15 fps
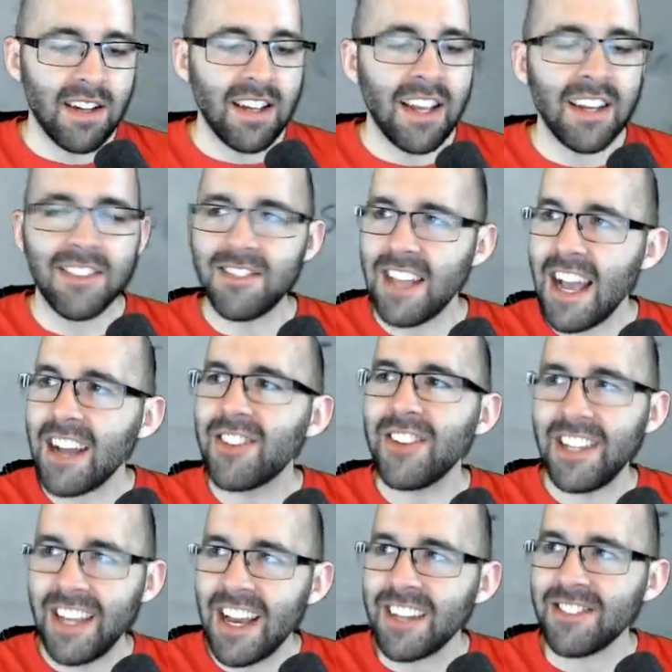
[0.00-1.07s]
Exactly,
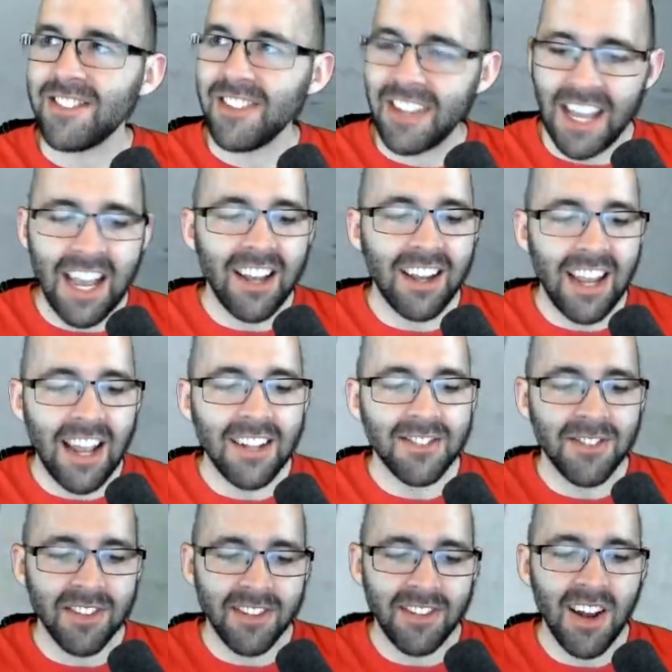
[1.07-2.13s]
yes. You can't
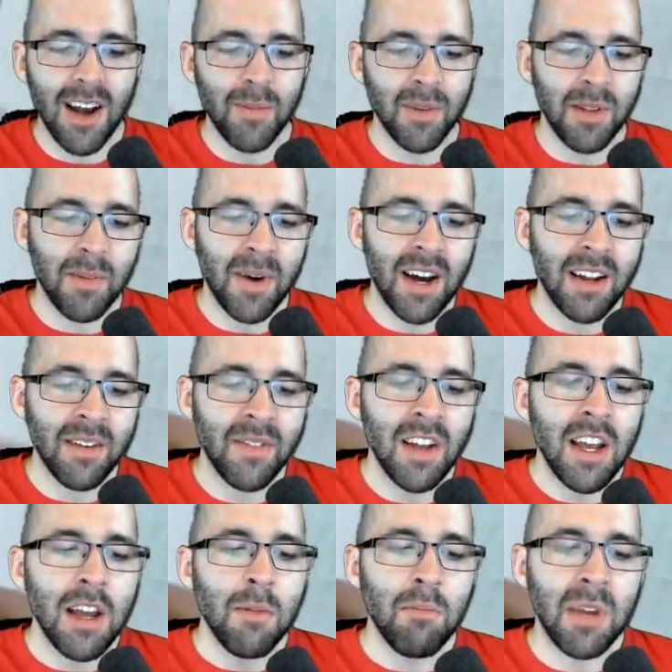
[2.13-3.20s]
cancel the top and the bottom
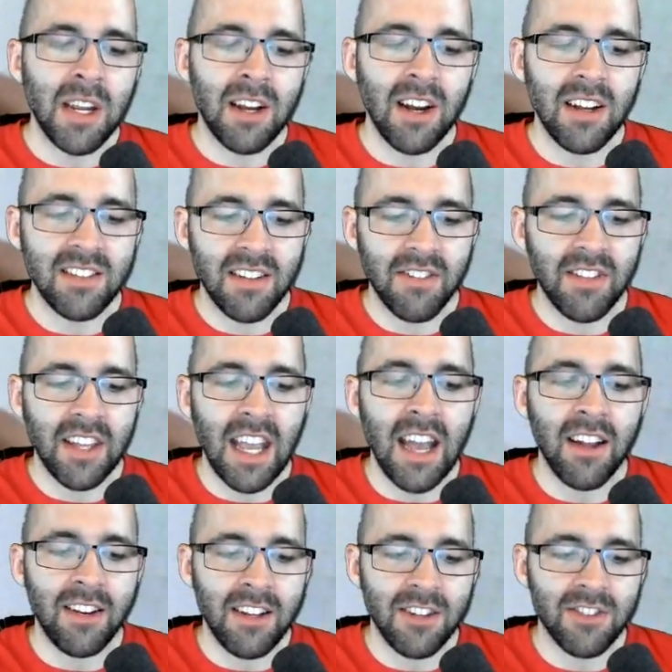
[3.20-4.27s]
because of the
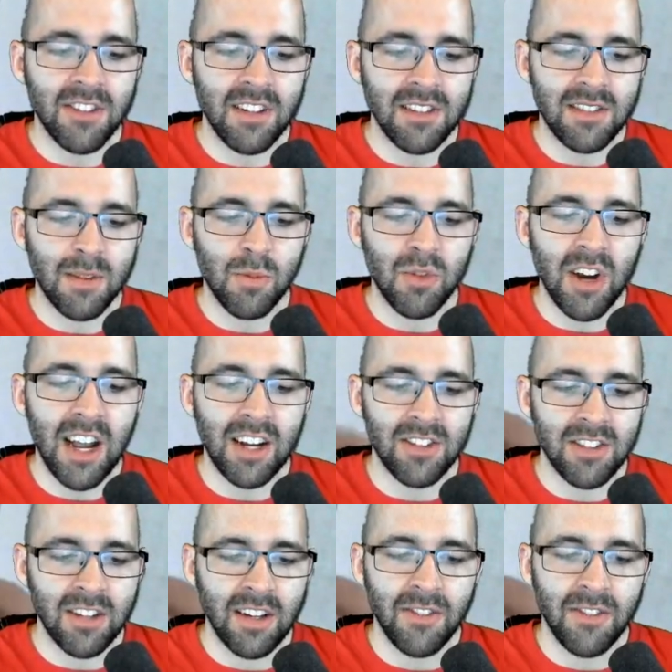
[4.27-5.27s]
addition and subtraction.